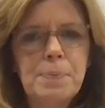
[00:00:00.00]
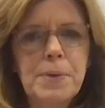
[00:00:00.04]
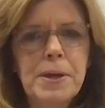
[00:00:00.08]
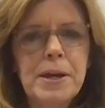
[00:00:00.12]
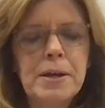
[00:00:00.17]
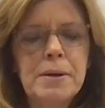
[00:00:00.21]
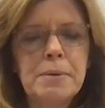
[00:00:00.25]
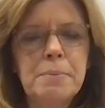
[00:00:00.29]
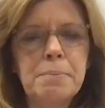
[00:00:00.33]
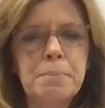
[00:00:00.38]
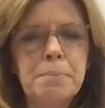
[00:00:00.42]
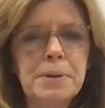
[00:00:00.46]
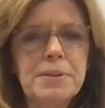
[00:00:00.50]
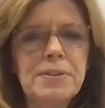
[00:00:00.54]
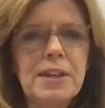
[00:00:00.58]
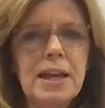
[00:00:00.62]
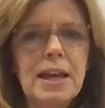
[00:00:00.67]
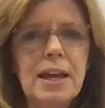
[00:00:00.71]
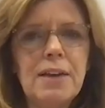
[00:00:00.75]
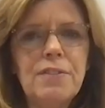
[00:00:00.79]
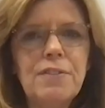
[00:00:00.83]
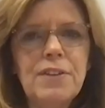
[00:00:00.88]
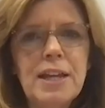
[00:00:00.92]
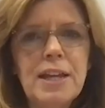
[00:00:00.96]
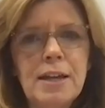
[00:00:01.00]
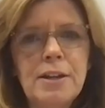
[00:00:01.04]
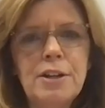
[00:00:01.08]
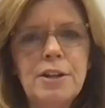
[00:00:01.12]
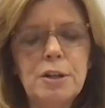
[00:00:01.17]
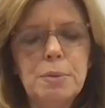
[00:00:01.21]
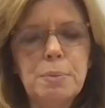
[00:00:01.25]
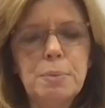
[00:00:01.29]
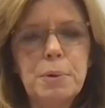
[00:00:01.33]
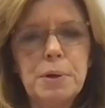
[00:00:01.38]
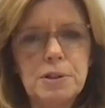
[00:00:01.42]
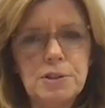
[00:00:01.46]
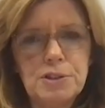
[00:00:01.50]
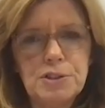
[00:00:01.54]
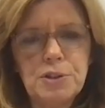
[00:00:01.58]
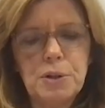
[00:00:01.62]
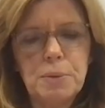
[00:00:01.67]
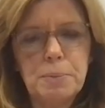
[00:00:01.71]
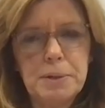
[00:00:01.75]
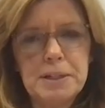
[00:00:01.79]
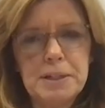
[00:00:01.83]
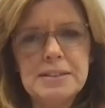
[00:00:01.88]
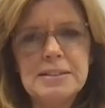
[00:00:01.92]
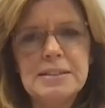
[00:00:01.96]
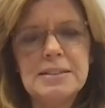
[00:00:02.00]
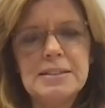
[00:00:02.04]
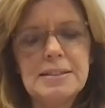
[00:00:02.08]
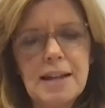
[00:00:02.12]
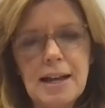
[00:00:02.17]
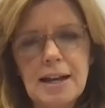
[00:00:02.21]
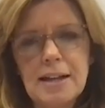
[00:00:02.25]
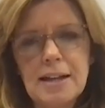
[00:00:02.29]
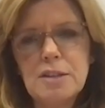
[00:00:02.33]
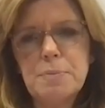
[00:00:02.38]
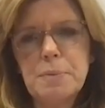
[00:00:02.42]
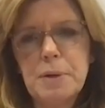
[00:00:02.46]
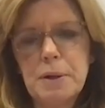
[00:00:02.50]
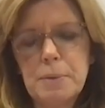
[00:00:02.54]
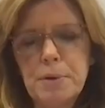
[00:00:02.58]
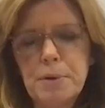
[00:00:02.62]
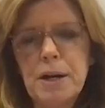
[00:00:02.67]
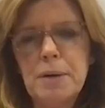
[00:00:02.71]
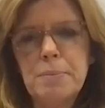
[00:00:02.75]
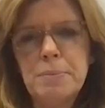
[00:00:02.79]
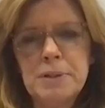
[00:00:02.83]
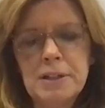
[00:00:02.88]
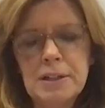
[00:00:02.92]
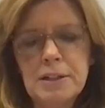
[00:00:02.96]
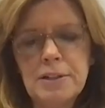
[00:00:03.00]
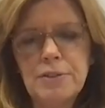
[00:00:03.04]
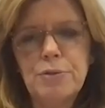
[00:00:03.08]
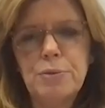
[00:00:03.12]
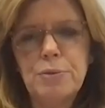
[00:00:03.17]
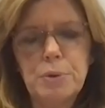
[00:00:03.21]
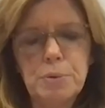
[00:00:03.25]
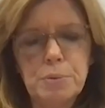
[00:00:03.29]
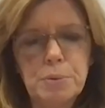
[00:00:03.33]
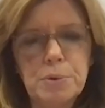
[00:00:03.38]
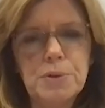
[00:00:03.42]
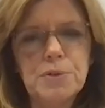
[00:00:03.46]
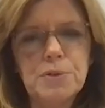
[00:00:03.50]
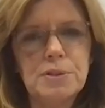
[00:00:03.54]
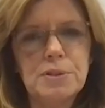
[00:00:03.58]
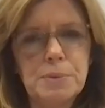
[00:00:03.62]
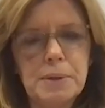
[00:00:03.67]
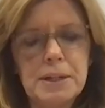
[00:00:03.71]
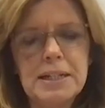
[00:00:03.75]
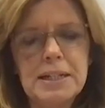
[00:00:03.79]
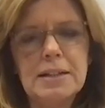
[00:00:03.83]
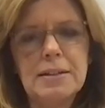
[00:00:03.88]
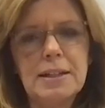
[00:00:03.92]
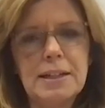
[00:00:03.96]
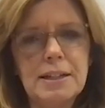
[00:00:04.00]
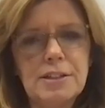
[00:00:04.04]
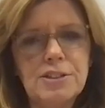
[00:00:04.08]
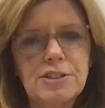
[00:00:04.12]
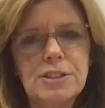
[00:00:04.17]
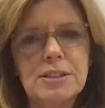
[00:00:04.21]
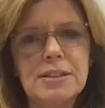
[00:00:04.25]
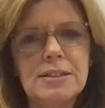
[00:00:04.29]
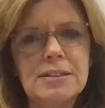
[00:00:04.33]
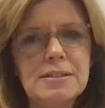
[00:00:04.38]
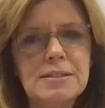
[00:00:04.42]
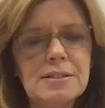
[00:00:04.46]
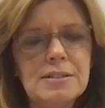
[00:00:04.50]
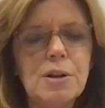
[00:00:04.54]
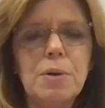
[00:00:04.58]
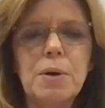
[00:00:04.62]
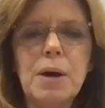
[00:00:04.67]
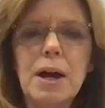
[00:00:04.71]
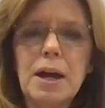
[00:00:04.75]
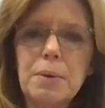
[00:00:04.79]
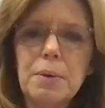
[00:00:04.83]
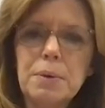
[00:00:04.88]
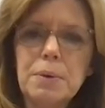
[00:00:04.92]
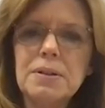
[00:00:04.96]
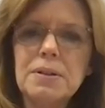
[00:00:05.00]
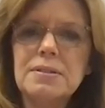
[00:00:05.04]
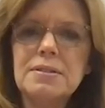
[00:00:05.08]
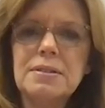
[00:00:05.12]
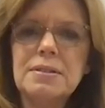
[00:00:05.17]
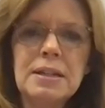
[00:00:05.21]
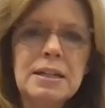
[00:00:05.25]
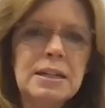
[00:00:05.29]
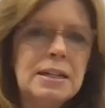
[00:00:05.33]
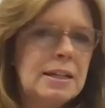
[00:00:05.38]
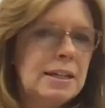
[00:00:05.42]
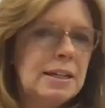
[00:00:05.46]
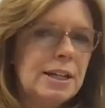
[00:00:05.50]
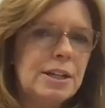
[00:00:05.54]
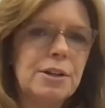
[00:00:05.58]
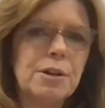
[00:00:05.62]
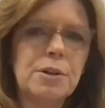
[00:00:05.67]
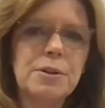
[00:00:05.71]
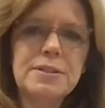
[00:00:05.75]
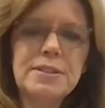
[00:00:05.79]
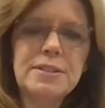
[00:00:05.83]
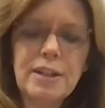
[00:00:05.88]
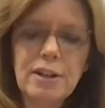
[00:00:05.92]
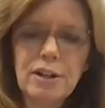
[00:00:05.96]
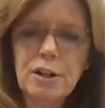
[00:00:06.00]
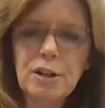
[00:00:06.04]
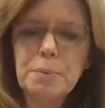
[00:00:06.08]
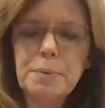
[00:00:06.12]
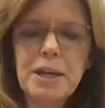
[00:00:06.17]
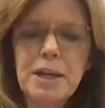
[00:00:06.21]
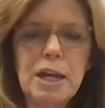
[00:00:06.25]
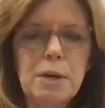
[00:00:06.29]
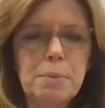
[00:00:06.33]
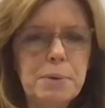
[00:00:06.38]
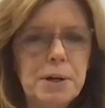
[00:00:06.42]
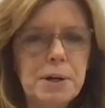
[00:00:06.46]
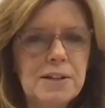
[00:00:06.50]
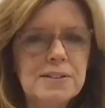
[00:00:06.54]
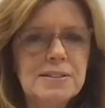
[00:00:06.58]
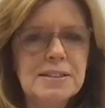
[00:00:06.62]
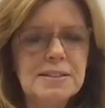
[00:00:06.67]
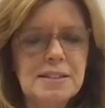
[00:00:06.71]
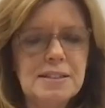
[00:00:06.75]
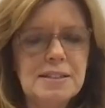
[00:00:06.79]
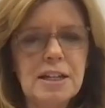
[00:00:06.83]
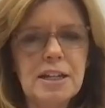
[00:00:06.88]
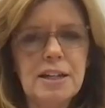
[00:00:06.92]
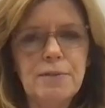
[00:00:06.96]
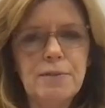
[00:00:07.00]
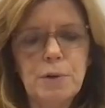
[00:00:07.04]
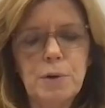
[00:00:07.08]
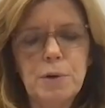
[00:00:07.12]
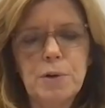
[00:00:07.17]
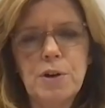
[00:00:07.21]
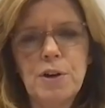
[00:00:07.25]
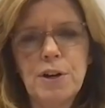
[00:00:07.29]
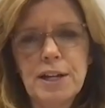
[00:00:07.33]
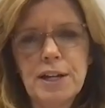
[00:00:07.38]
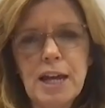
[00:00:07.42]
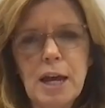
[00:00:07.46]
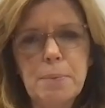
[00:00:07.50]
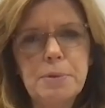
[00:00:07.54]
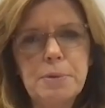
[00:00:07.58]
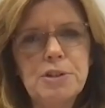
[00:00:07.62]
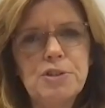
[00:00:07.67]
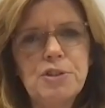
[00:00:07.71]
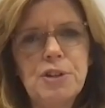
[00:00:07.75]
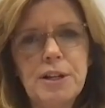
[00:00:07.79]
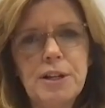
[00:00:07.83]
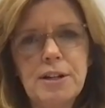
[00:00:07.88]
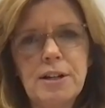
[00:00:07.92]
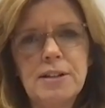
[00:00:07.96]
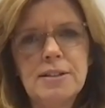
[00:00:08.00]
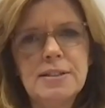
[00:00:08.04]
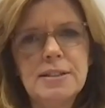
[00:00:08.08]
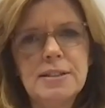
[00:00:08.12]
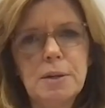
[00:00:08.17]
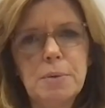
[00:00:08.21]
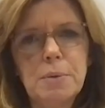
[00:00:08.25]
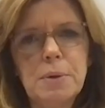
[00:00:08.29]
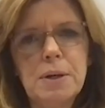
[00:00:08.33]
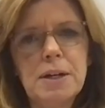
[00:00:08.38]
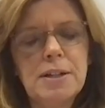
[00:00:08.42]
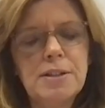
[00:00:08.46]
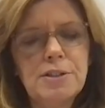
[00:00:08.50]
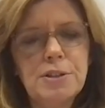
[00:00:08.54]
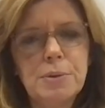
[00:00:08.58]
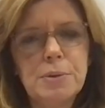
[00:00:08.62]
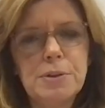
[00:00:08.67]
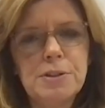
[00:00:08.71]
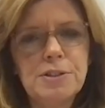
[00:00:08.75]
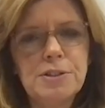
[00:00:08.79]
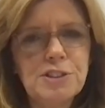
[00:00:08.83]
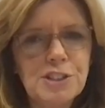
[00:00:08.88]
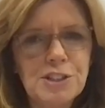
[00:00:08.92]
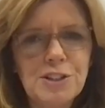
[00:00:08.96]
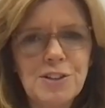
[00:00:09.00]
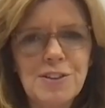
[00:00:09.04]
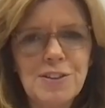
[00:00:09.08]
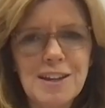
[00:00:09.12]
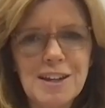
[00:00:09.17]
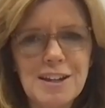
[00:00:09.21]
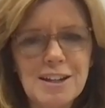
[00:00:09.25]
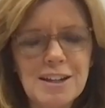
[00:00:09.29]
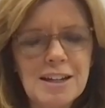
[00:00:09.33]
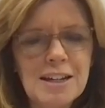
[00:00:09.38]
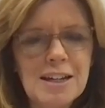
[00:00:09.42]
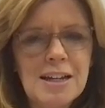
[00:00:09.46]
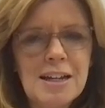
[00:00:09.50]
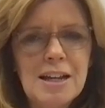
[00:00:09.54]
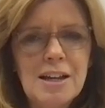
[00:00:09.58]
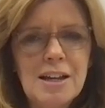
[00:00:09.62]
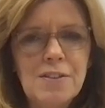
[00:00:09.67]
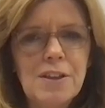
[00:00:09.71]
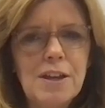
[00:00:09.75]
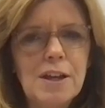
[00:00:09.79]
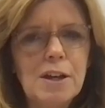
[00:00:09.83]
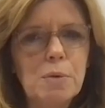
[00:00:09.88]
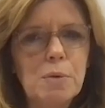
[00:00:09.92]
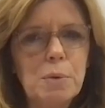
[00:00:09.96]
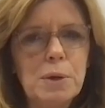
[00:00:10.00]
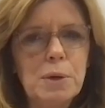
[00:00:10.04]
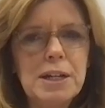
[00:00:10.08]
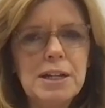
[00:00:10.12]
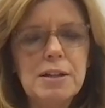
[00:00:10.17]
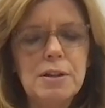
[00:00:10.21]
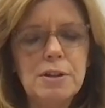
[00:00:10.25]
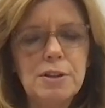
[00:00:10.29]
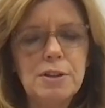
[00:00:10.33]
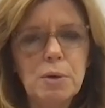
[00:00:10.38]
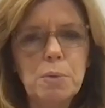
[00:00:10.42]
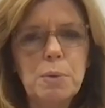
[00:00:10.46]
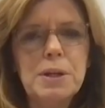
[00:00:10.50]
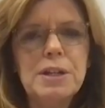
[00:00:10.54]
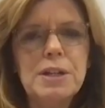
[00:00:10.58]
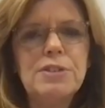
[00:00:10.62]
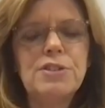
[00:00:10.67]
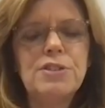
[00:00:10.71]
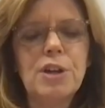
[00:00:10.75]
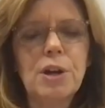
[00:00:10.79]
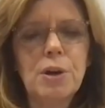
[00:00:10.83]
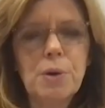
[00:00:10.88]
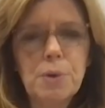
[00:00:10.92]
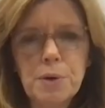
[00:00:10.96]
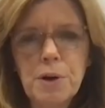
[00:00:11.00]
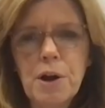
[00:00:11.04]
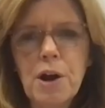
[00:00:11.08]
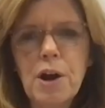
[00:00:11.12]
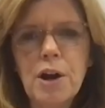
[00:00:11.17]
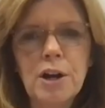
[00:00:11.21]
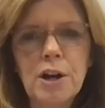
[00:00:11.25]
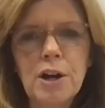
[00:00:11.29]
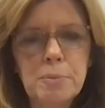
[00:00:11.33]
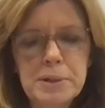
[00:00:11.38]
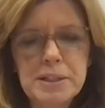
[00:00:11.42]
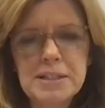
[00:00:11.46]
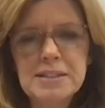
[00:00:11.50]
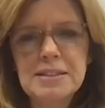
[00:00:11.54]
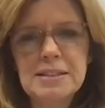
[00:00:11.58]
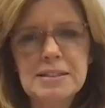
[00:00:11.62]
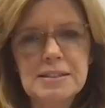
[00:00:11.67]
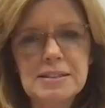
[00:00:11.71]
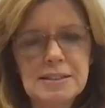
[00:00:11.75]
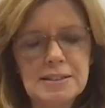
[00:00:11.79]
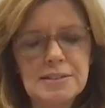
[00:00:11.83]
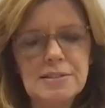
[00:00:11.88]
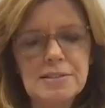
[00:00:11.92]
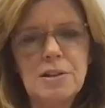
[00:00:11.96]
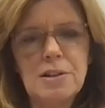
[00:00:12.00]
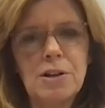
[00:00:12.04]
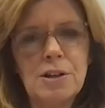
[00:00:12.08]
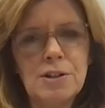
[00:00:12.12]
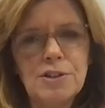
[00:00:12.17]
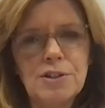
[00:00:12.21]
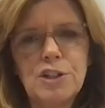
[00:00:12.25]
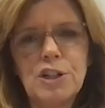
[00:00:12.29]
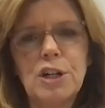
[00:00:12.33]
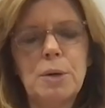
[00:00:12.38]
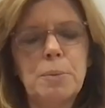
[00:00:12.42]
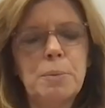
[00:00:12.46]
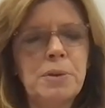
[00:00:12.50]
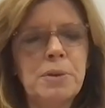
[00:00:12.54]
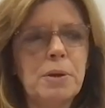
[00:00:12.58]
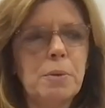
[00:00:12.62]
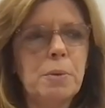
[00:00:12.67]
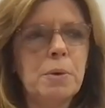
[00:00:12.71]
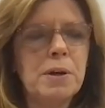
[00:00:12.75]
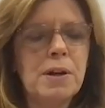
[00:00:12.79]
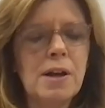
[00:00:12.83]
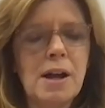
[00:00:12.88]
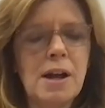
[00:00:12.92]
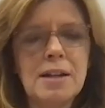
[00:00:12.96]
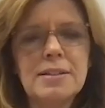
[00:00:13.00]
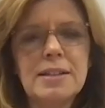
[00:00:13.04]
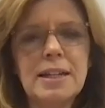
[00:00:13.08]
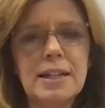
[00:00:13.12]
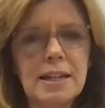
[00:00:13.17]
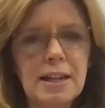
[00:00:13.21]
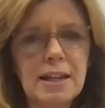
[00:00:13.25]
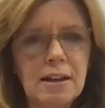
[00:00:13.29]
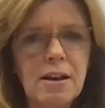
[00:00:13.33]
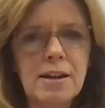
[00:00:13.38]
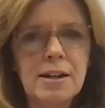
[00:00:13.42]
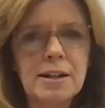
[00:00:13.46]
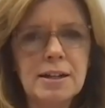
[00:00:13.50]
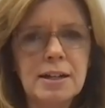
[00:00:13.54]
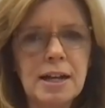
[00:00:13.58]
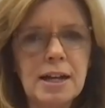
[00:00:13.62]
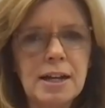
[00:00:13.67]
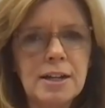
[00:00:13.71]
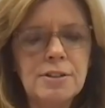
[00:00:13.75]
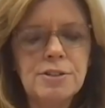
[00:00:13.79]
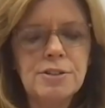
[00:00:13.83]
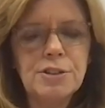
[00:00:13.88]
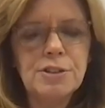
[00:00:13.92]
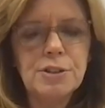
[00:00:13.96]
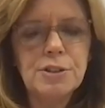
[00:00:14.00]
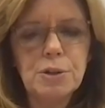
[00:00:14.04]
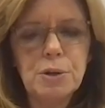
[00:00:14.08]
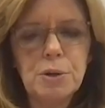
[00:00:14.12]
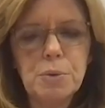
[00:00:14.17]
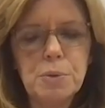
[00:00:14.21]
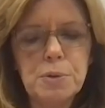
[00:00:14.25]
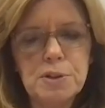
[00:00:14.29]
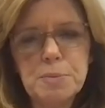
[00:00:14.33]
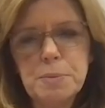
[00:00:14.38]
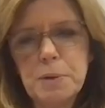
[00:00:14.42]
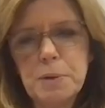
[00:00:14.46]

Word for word: Um, but the heavy-handed approach to our business has been primarily through rules and regulations. So I will, you know, tear up Kate Brown's executive order on cap and trade on day one to ensure that that we that we don't harm businesses long term and that we're not taking on an undue